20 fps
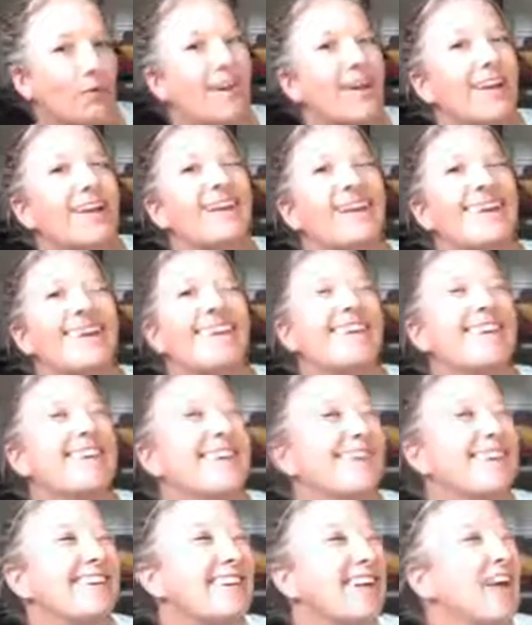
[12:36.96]
Well,
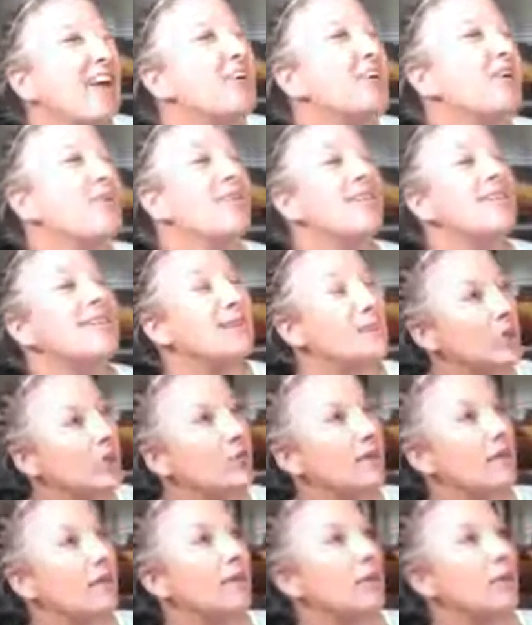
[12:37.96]
no, but you know
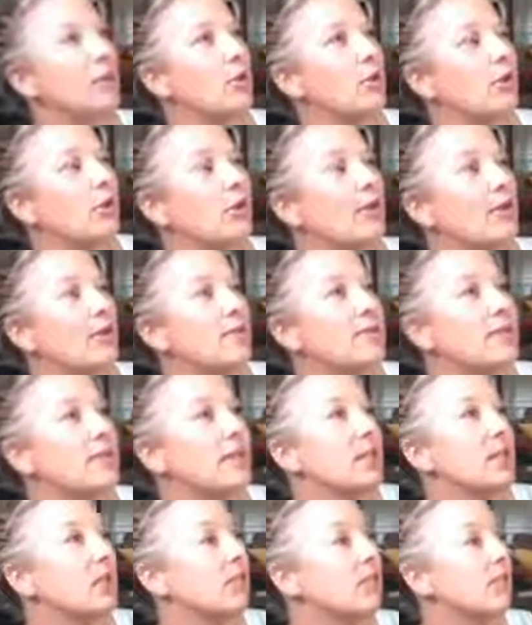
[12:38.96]
what I mean, though? When it comes to, say,
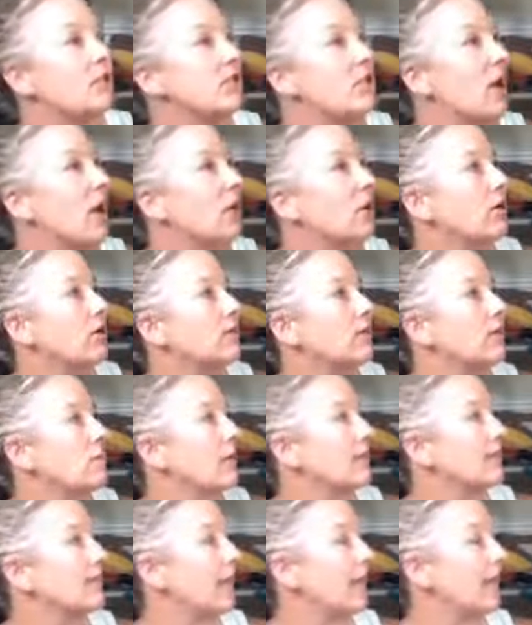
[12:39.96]
you for soccer or something
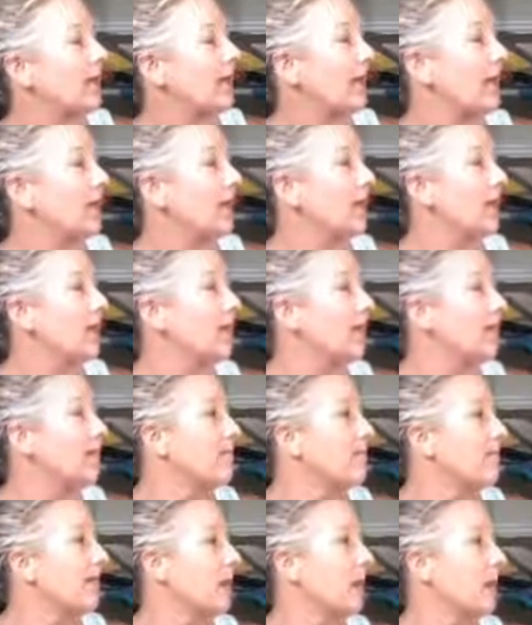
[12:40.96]
like that.
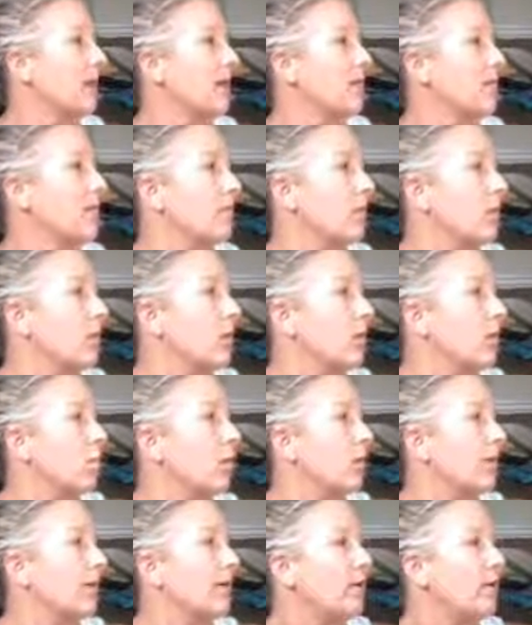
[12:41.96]

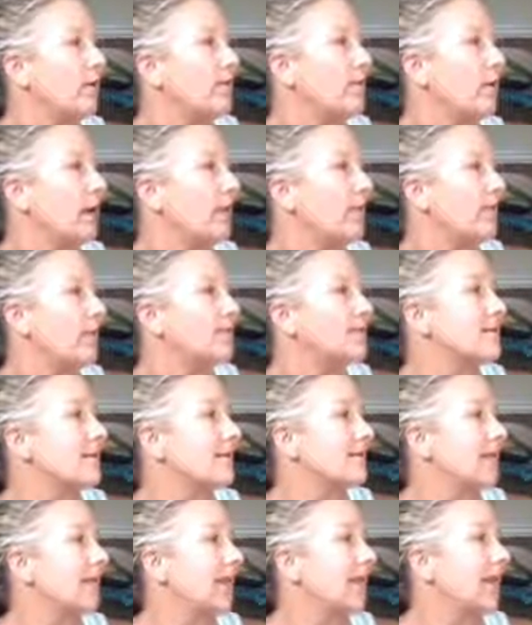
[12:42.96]
What if I were to talk about
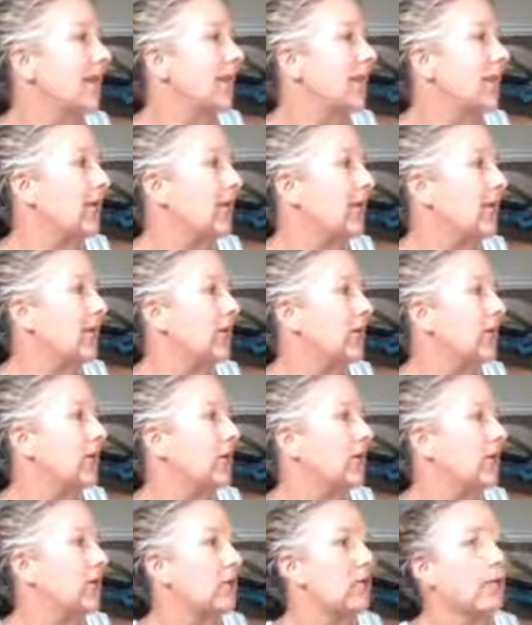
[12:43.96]
something
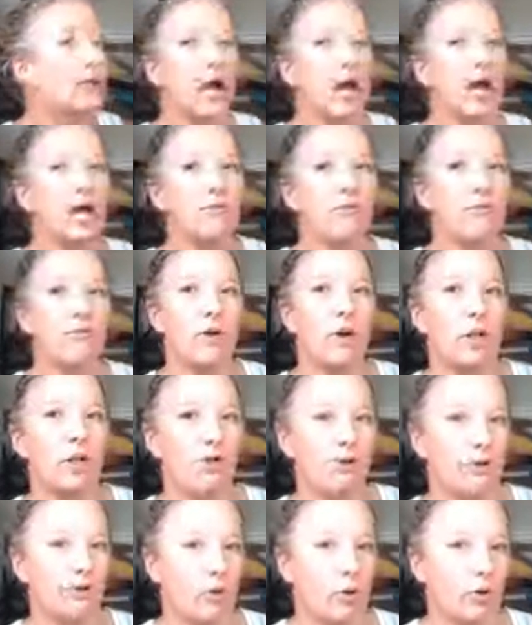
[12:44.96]
and not
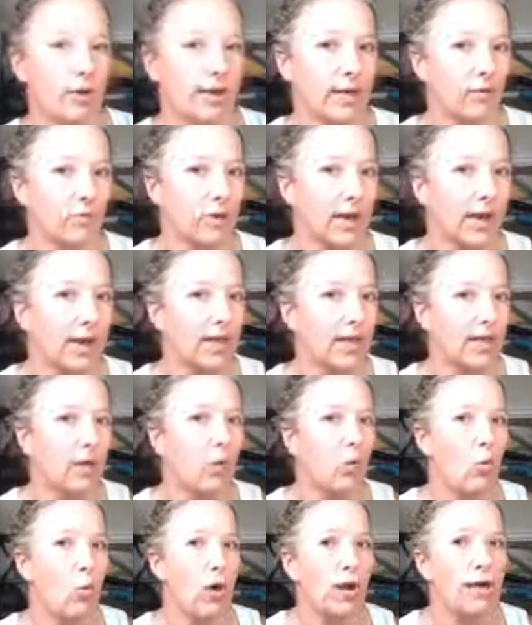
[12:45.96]
follow through on it, right?
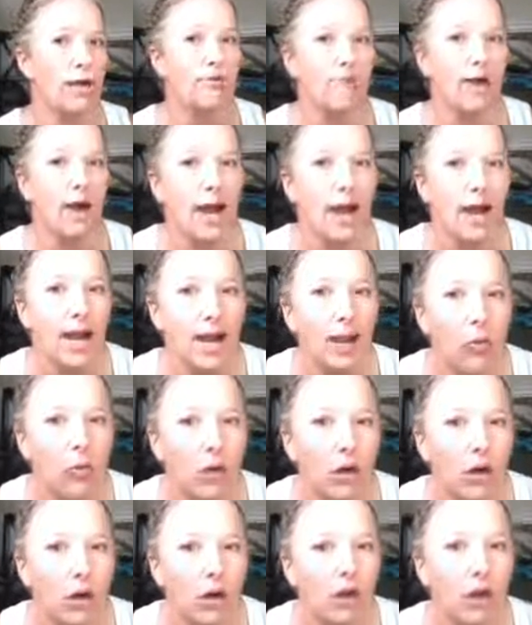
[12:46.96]
What if I
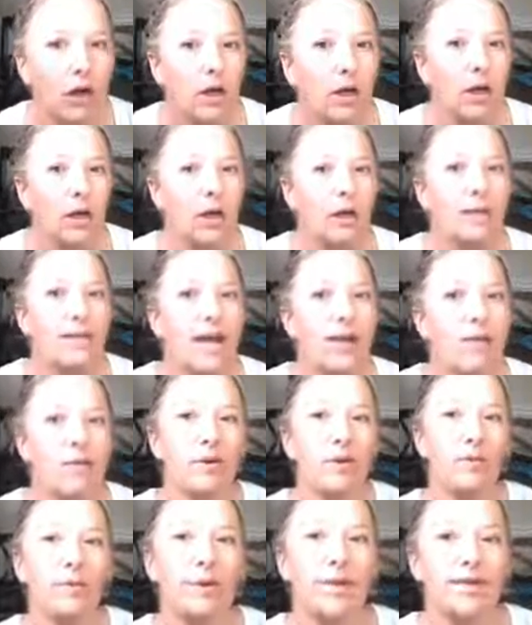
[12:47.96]
were, we
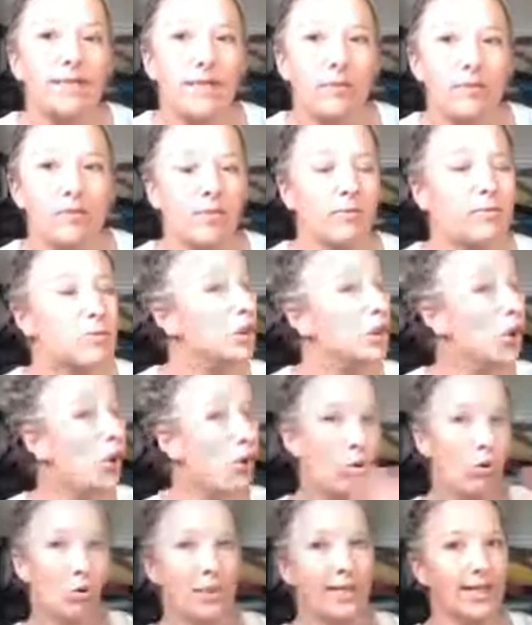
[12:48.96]
want to be an example from
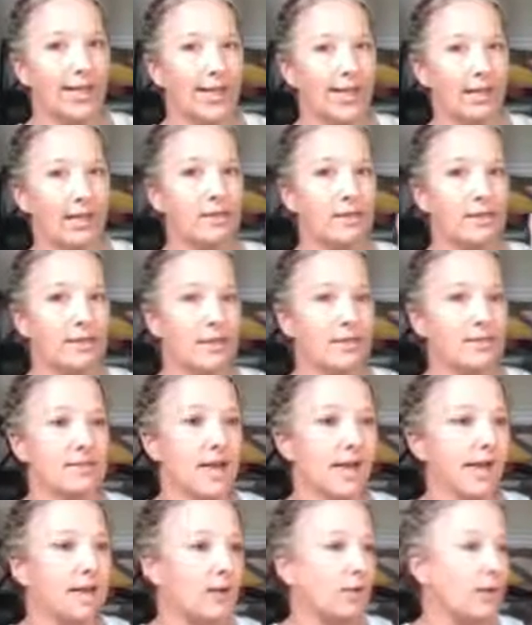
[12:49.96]
totally, Candace, that's
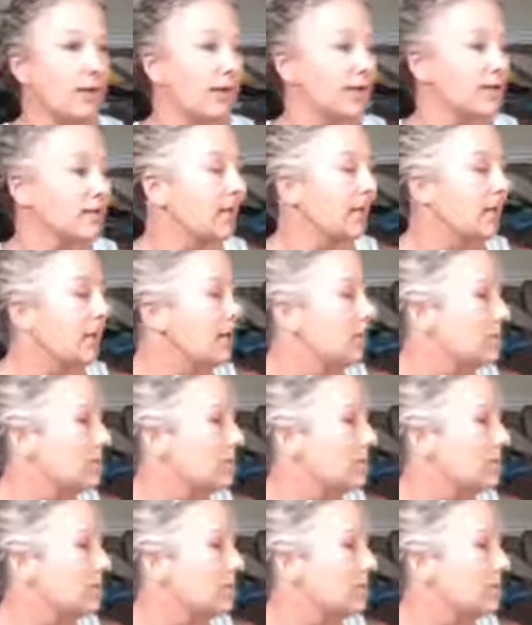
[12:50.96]
exactly what it is.